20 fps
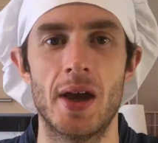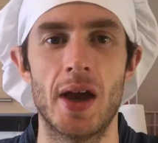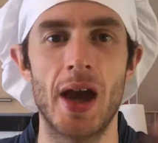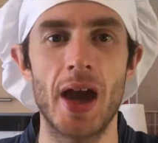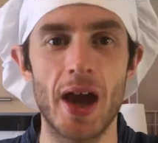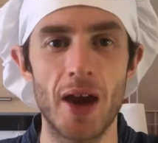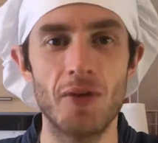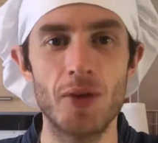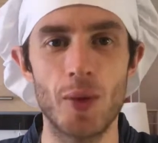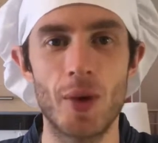Hey
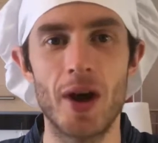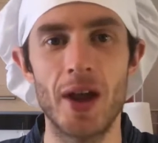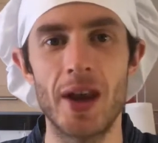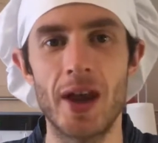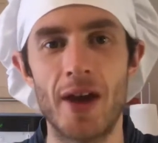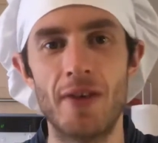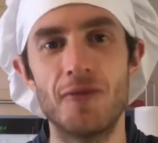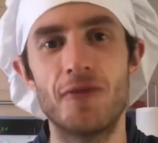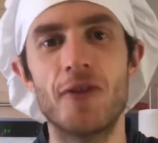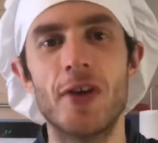everyone,
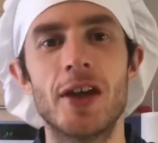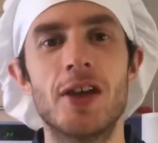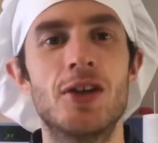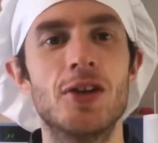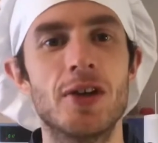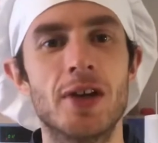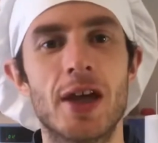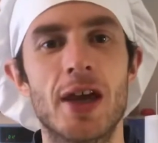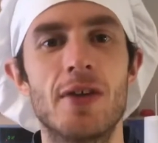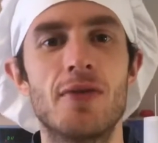and thank you
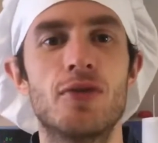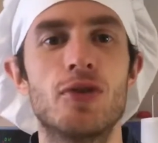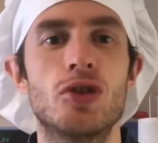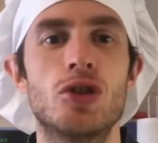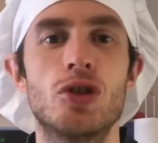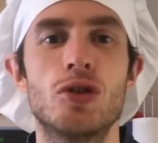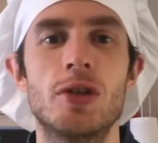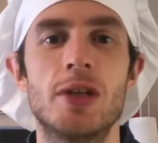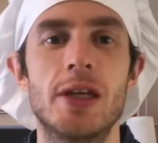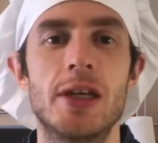again for
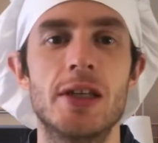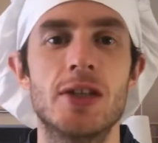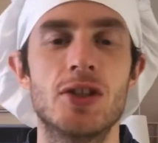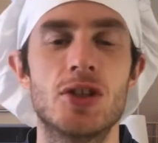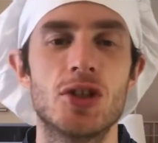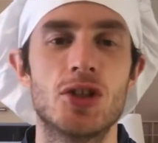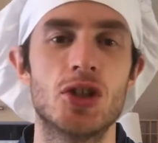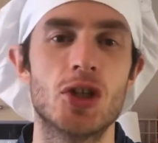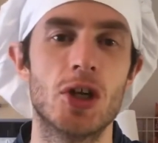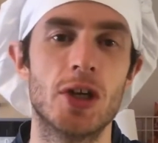tuning in to
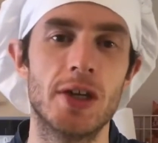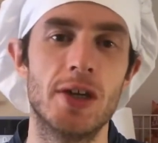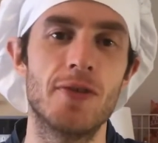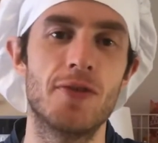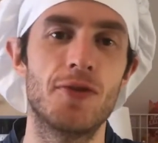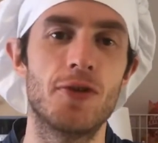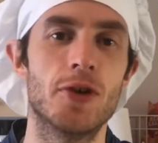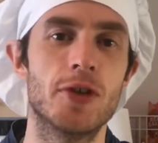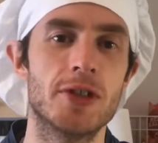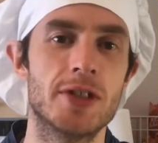Journey of
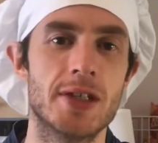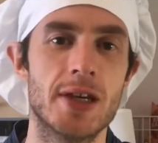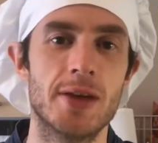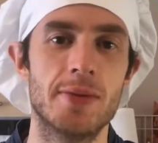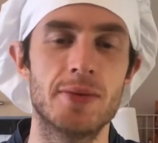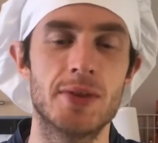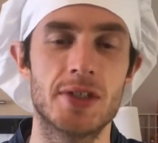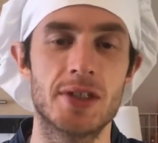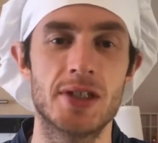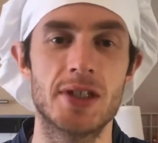
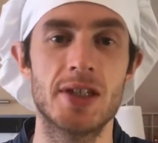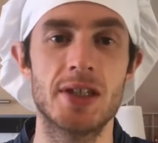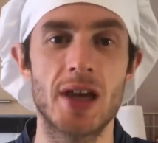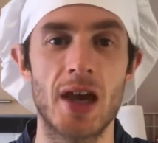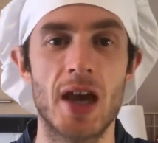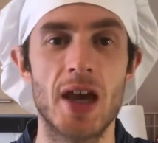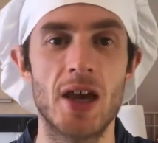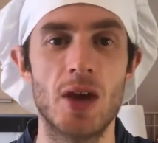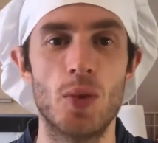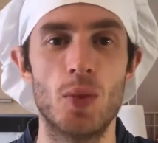Footsteps.
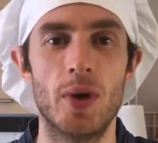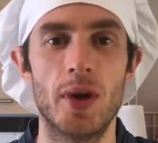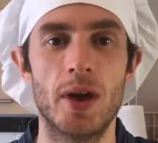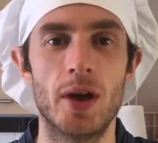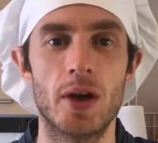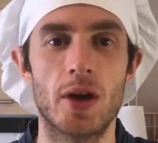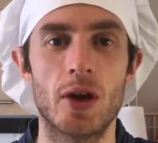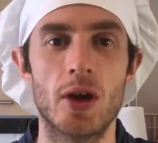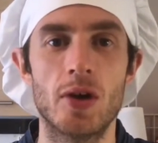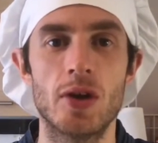Today we
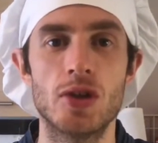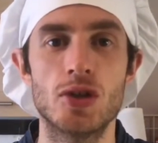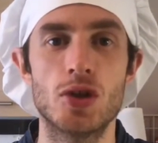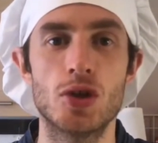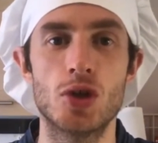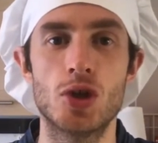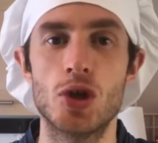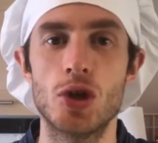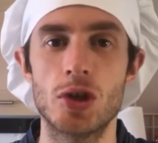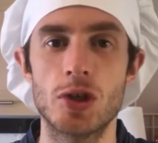are going to
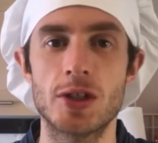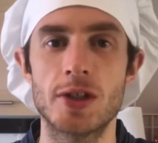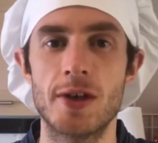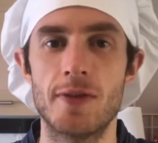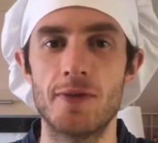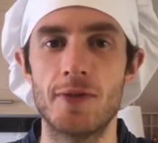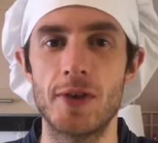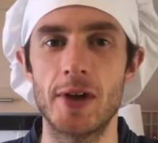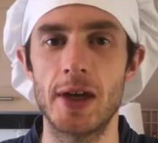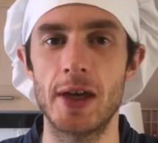cook
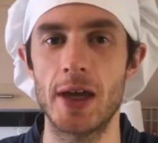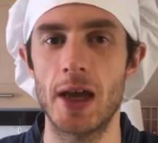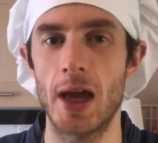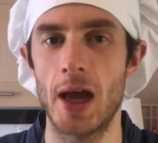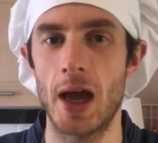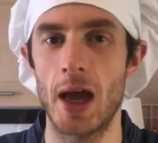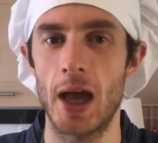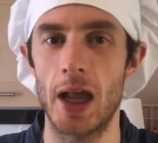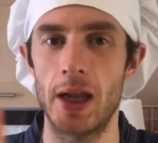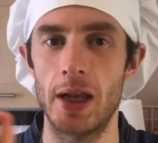something
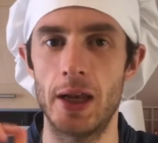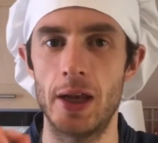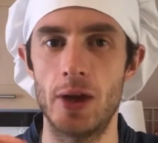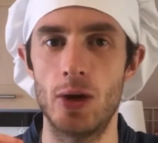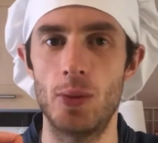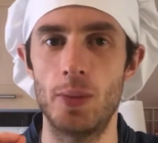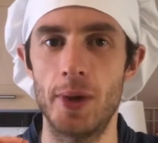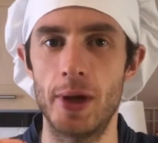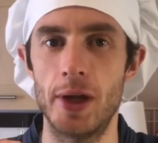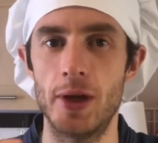a little
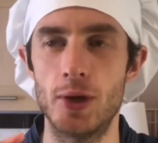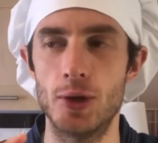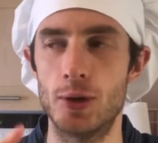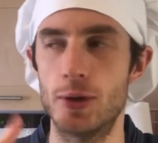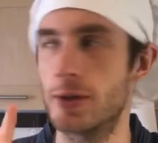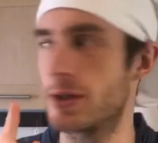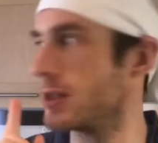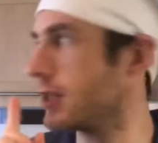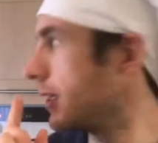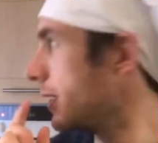bit
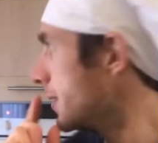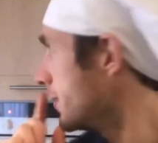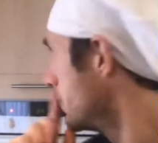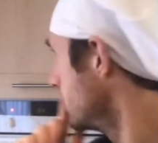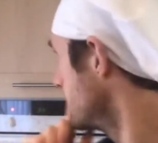naughty.